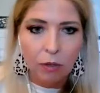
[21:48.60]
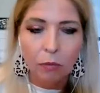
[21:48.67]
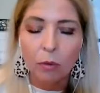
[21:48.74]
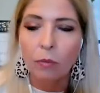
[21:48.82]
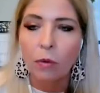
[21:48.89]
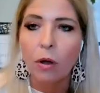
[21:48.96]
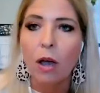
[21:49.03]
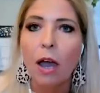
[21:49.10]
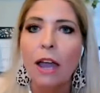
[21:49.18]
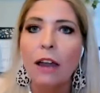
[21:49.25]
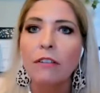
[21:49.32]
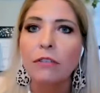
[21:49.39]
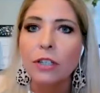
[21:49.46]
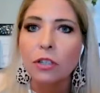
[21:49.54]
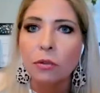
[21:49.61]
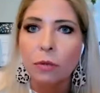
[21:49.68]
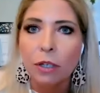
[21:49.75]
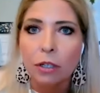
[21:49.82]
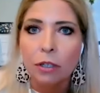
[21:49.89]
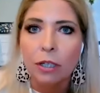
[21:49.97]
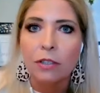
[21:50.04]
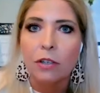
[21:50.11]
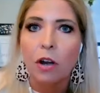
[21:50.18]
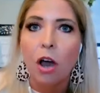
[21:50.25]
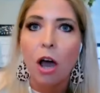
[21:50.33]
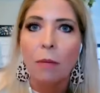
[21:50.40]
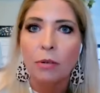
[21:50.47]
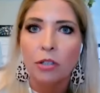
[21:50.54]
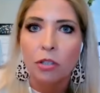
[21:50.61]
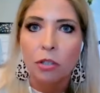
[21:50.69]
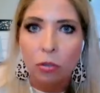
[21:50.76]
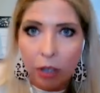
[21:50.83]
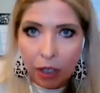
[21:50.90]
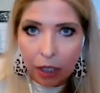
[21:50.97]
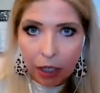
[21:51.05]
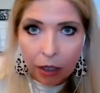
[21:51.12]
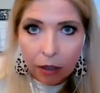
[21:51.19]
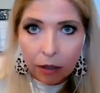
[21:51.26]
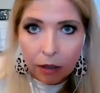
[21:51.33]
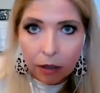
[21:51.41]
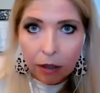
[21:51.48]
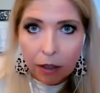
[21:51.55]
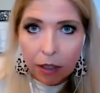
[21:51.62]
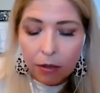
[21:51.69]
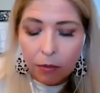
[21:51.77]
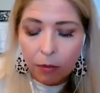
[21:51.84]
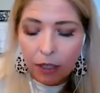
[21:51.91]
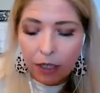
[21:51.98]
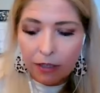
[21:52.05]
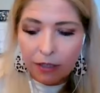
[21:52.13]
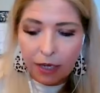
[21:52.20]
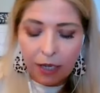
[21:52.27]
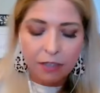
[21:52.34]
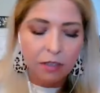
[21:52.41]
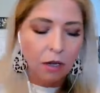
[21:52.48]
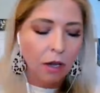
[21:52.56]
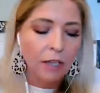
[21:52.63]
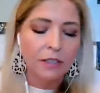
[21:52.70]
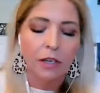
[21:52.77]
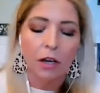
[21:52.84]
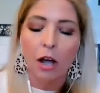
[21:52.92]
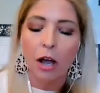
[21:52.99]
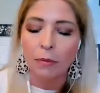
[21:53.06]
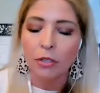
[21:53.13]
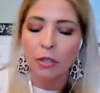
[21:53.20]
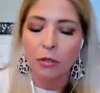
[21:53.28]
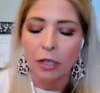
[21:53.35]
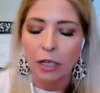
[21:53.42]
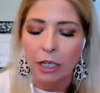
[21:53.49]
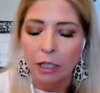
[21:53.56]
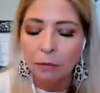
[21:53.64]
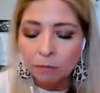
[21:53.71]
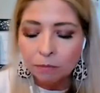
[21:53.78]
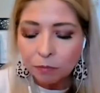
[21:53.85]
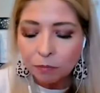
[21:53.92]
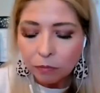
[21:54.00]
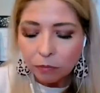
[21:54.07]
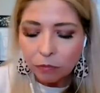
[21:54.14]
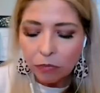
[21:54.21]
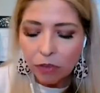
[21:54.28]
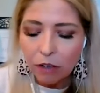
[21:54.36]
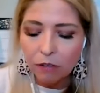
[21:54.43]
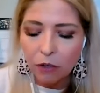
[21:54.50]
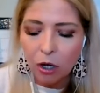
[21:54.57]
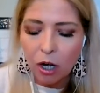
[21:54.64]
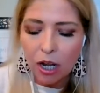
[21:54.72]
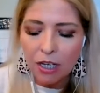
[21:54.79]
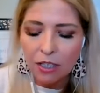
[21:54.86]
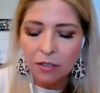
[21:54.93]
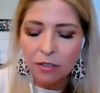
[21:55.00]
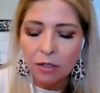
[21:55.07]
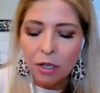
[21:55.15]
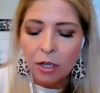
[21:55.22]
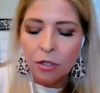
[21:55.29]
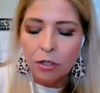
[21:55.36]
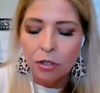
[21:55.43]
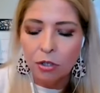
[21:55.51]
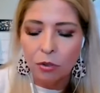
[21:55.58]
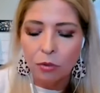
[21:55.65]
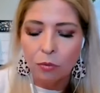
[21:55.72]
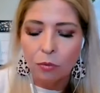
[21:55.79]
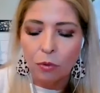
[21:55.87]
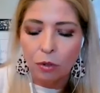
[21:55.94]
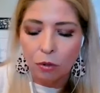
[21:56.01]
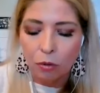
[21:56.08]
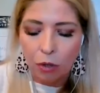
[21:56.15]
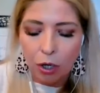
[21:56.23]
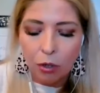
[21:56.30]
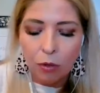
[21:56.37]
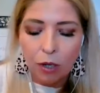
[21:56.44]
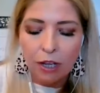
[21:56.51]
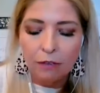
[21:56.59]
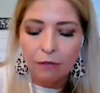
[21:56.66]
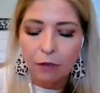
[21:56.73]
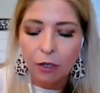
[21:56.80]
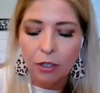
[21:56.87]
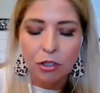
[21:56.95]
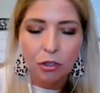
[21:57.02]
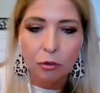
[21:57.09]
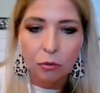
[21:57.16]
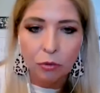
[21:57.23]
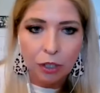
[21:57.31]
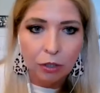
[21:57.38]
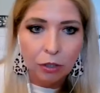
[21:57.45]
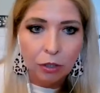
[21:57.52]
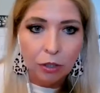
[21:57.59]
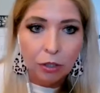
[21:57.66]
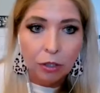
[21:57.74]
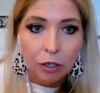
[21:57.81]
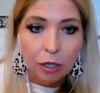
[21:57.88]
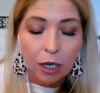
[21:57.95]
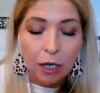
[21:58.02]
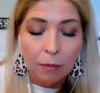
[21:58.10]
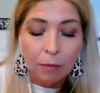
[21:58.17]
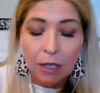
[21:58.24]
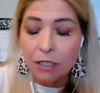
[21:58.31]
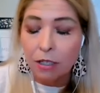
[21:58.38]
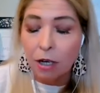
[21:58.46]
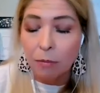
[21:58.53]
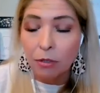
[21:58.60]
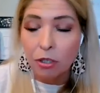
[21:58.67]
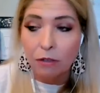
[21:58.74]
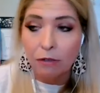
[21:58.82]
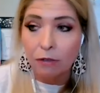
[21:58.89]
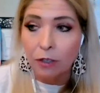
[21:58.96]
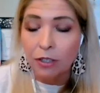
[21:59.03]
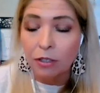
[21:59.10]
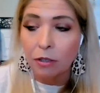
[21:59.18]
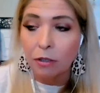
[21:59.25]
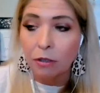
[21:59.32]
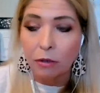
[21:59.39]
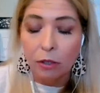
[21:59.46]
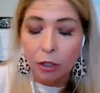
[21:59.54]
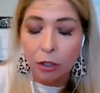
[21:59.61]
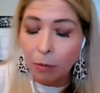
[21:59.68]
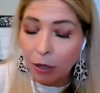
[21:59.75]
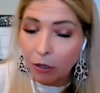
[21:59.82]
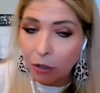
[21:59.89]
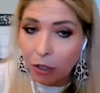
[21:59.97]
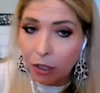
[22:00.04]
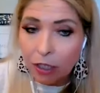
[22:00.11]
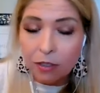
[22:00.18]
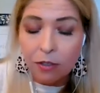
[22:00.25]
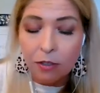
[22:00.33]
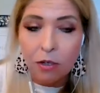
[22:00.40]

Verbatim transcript: We, we, we, every trigger is an opportunity, is what I say. It's a, it's an opportunity for us to grow, and for our children. Um, it's an opportunity for us to learn about our kids.